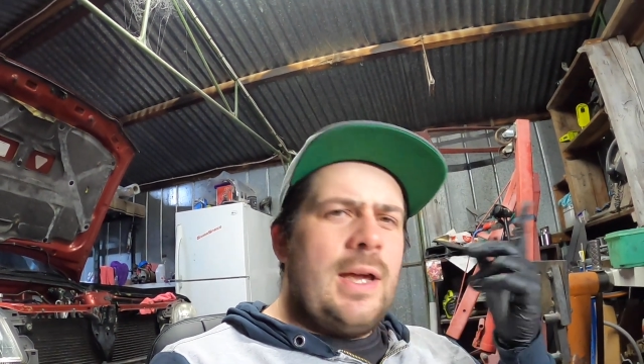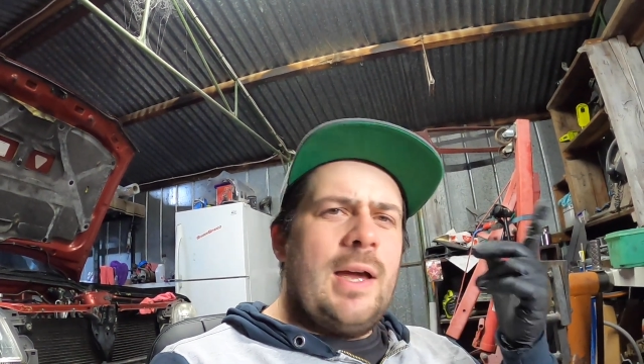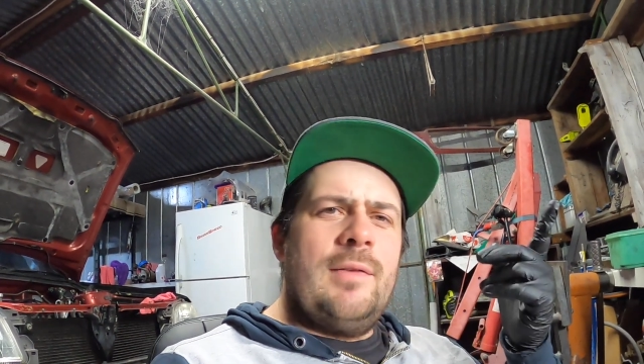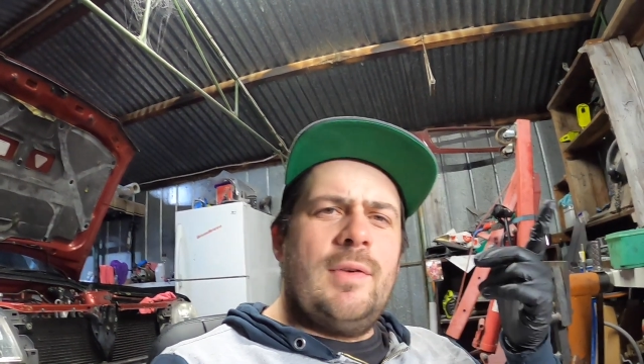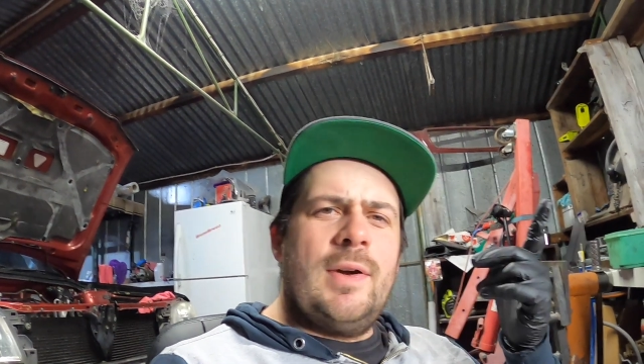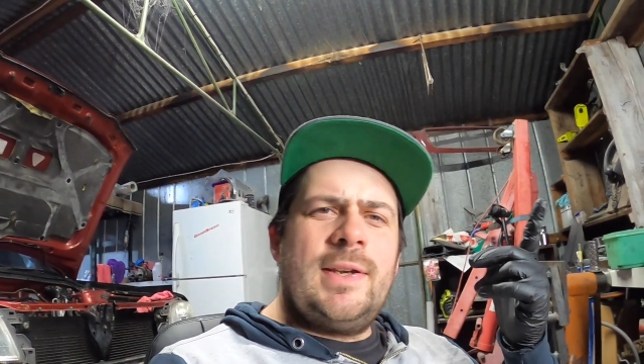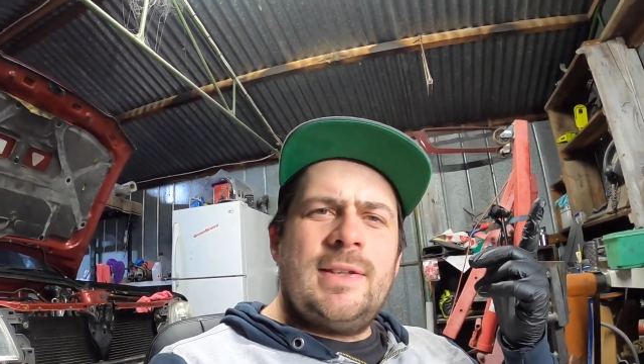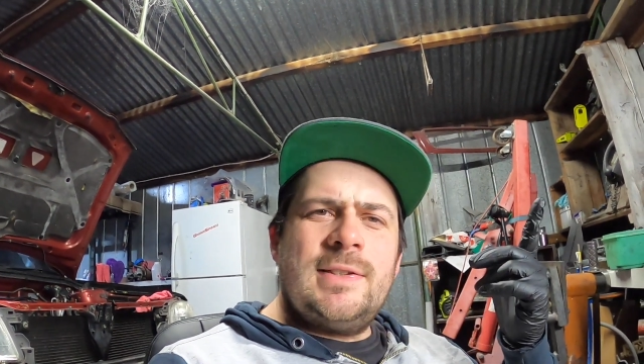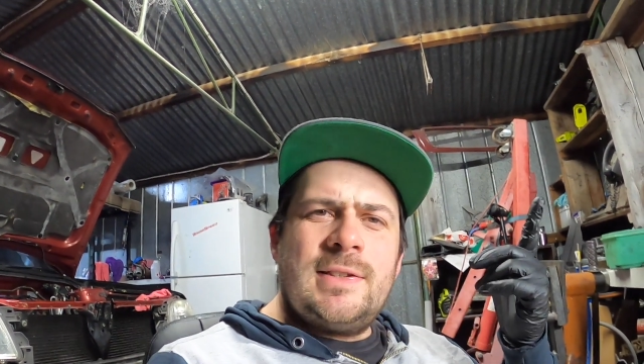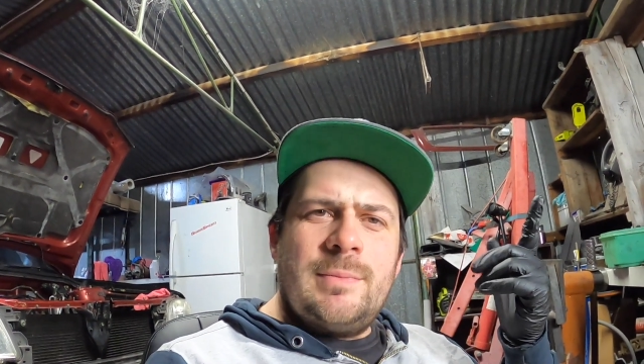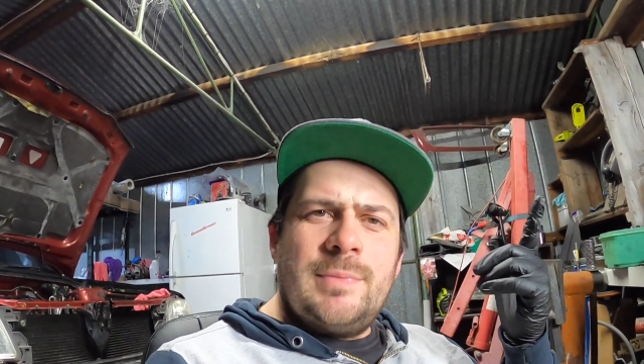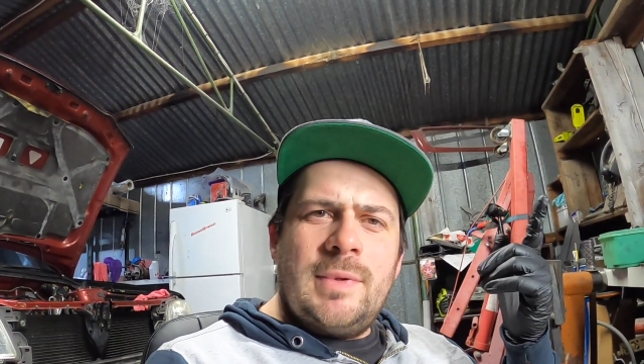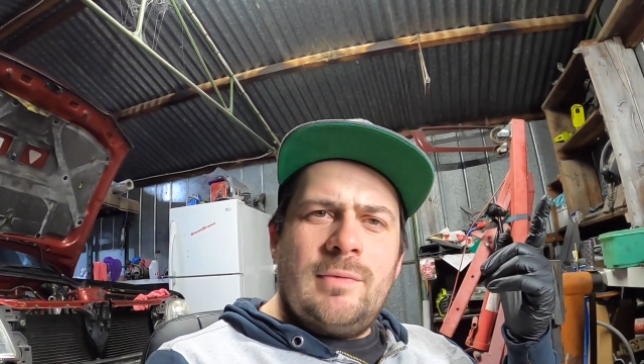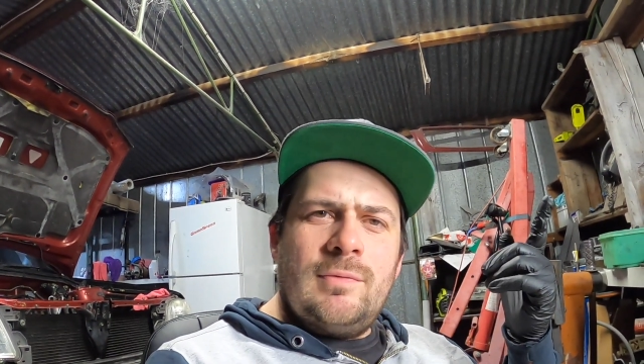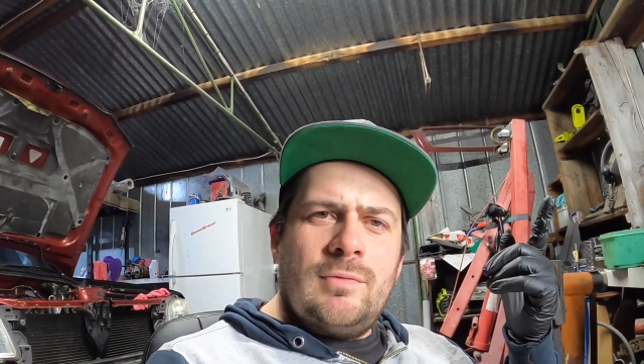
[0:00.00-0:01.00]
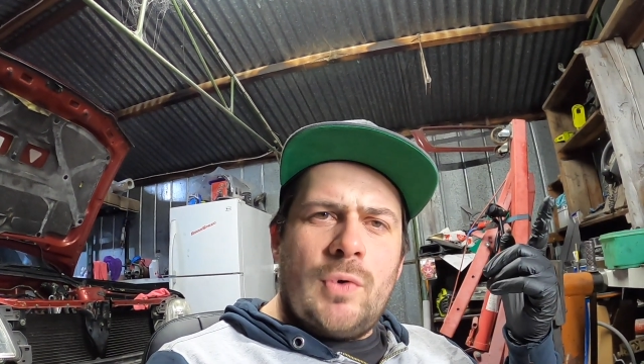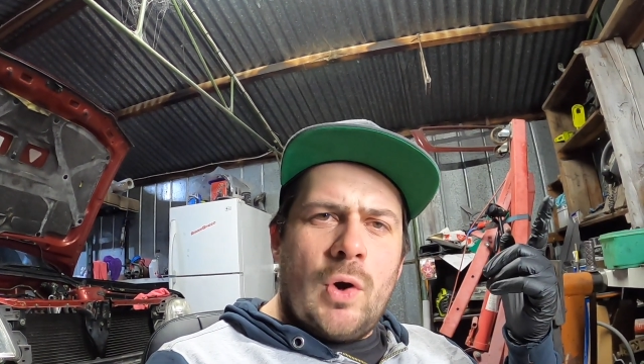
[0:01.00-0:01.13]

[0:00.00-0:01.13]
Have I done something